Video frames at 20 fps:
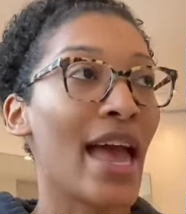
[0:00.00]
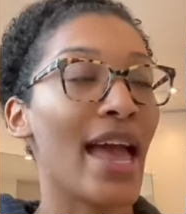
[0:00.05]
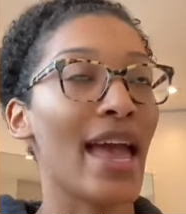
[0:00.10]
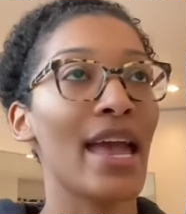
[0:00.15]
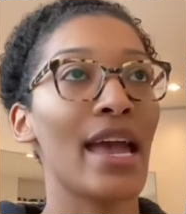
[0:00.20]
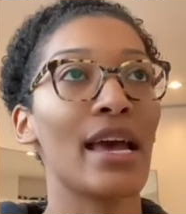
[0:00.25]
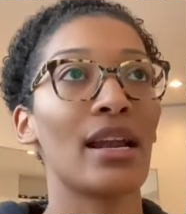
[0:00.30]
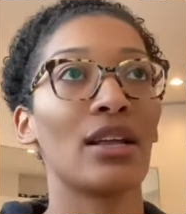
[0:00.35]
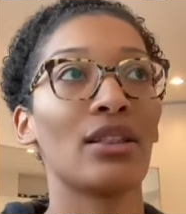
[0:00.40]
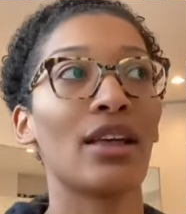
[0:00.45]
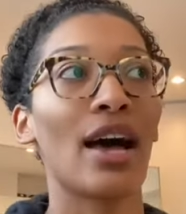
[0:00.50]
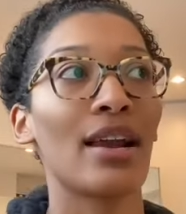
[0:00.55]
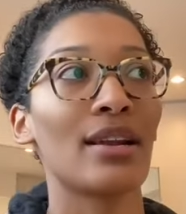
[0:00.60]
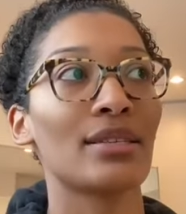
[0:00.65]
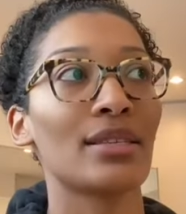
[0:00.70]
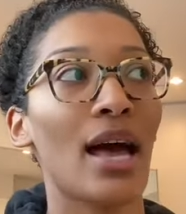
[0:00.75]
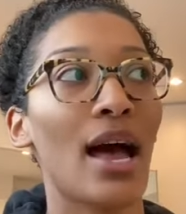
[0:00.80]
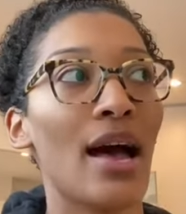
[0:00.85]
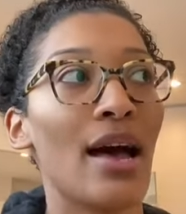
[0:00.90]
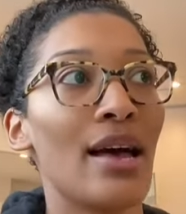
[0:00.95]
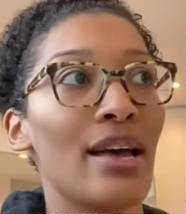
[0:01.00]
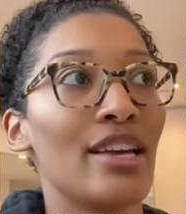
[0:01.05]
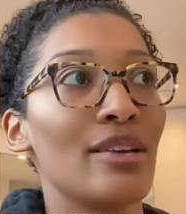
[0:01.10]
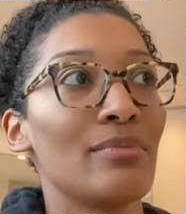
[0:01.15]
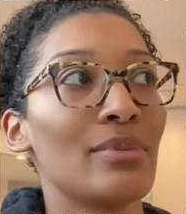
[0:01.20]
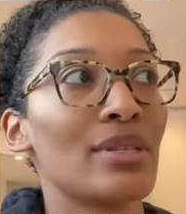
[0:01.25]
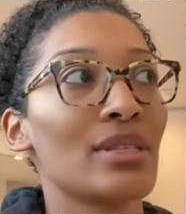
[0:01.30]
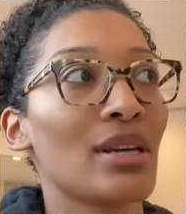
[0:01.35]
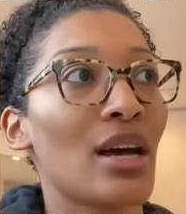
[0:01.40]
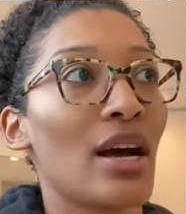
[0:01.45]
And a lot of
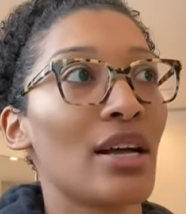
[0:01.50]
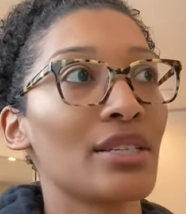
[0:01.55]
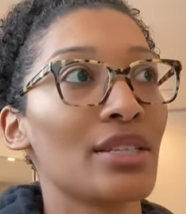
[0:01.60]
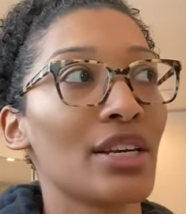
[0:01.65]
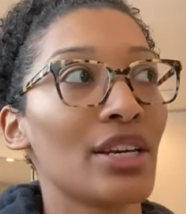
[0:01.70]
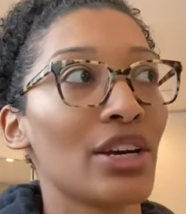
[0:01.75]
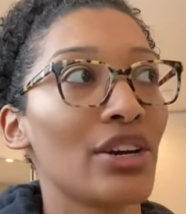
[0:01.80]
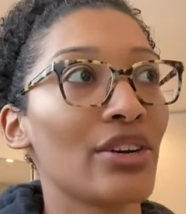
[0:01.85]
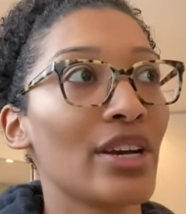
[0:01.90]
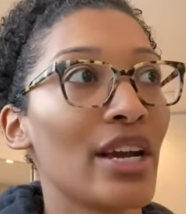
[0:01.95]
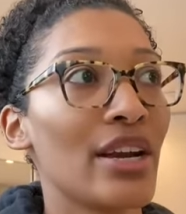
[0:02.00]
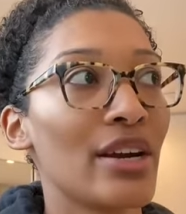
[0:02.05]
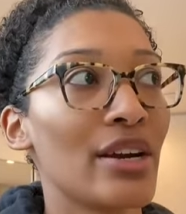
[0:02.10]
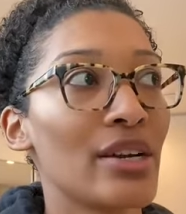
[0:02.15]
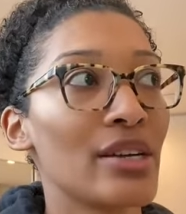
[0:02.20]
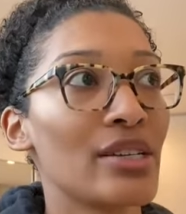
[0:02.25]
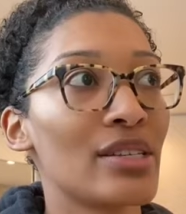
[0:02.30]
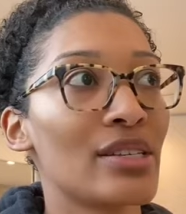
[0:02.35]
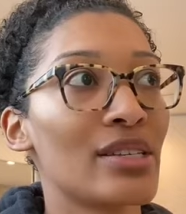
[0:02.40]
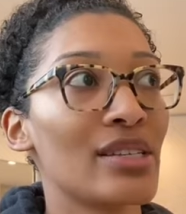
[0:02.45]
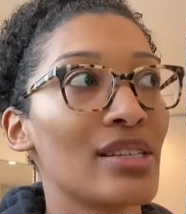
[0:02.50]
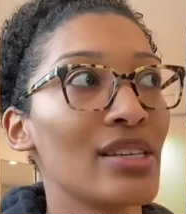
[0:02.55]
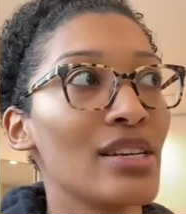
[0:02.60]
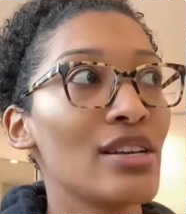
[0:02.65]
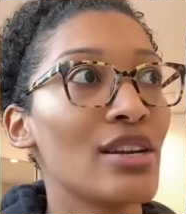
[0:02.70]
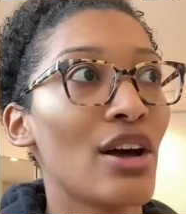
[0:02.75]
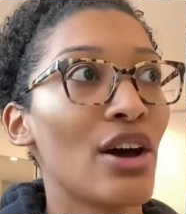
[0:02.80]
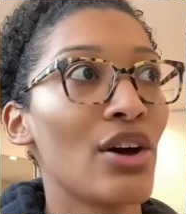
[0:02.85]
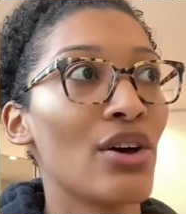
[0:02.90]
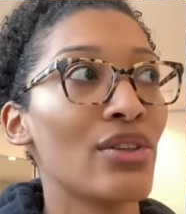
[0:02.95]
times, content creators, you
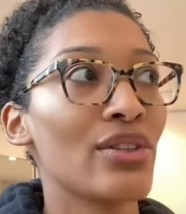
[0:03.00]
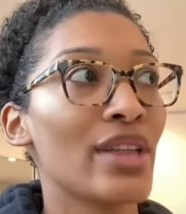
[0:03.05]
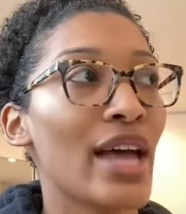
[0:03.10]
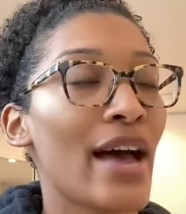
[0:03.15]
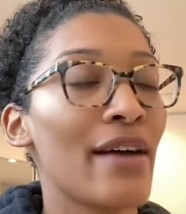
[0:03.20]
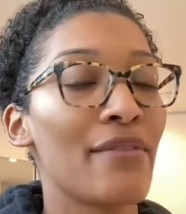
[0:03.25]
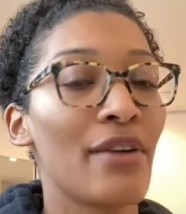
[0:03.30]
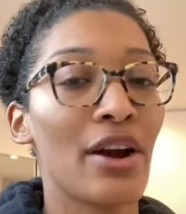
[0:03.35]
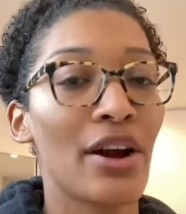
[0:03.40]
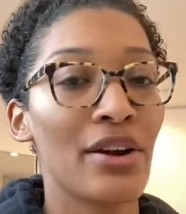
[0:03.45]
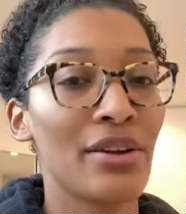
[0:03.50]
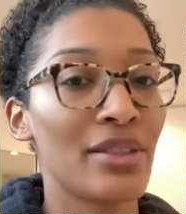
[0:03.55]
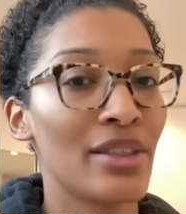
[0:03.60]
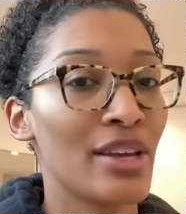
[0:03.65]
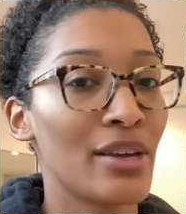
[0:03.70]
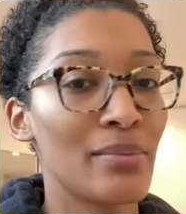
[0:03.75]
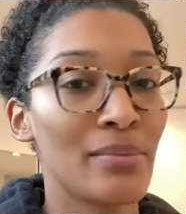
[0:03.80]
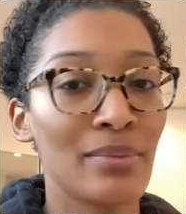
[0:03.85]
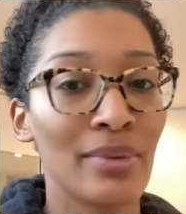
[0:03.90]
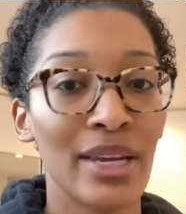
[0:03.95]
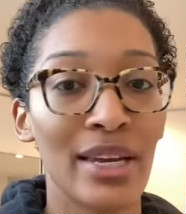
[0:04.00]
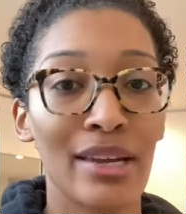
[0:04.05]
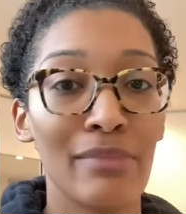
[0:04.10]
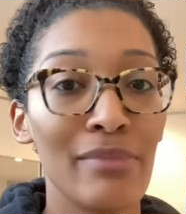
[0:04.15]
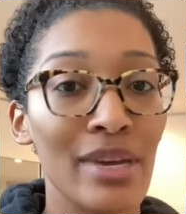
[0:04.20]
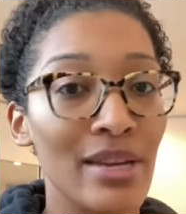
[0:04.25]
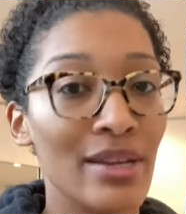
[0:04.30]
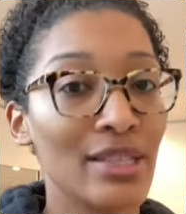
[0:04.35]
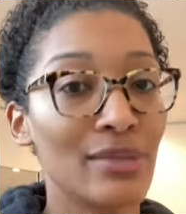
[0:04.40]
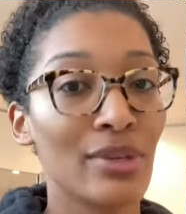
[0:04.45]
know, I've heard them get in
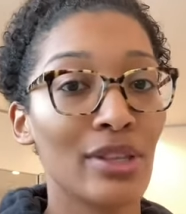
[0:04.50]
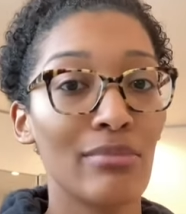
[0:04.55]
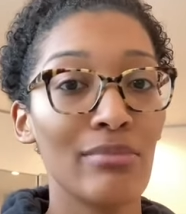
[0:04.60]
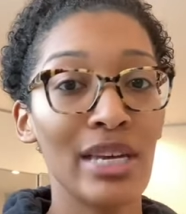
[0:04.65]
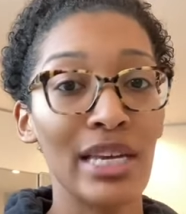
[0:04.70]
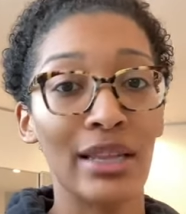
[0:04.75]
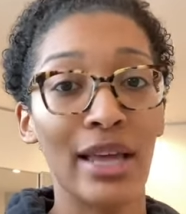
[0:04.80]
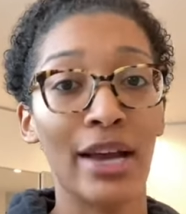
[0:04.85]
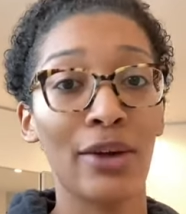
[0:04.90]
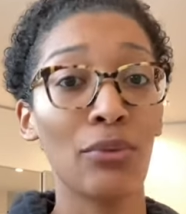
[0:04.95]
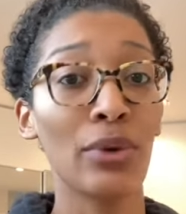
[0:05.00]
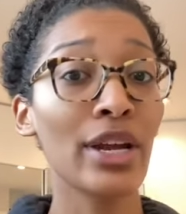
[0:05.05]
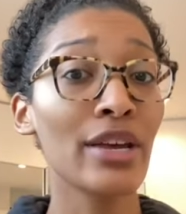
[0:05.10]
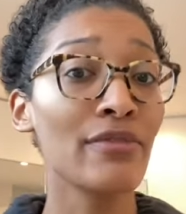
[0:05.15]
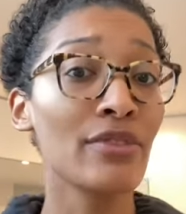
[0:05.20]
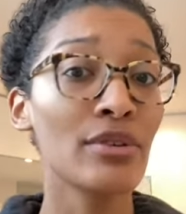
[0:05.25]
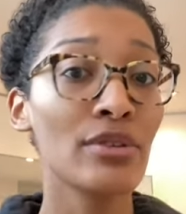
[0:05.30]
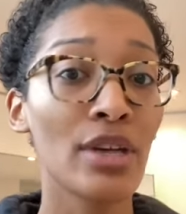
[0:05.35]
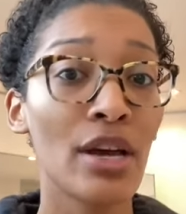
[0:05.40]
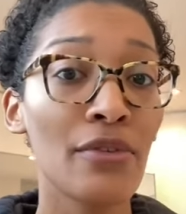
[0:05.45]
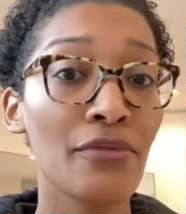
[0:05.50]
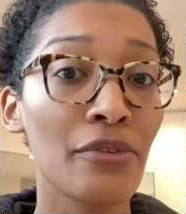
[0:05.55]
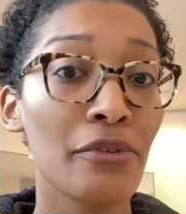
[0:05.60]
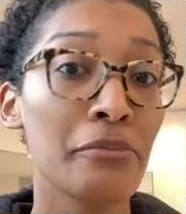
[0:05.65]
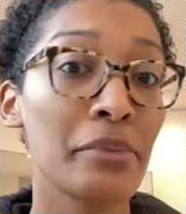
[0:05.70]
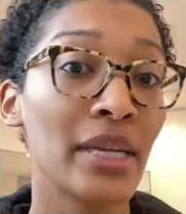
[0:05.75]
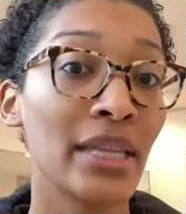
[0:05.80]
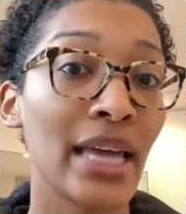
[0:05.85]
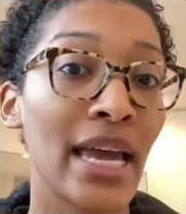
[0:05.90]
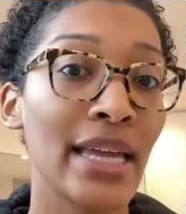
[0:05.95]
meetings with me, like, what have you done for
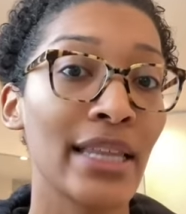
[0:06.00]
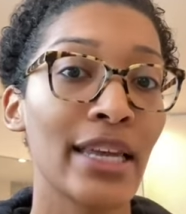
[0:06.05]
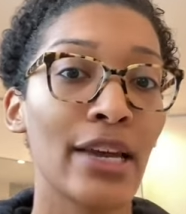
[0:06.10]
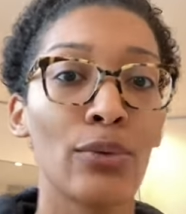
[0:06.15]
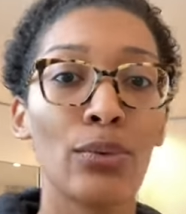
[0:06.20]
me lately?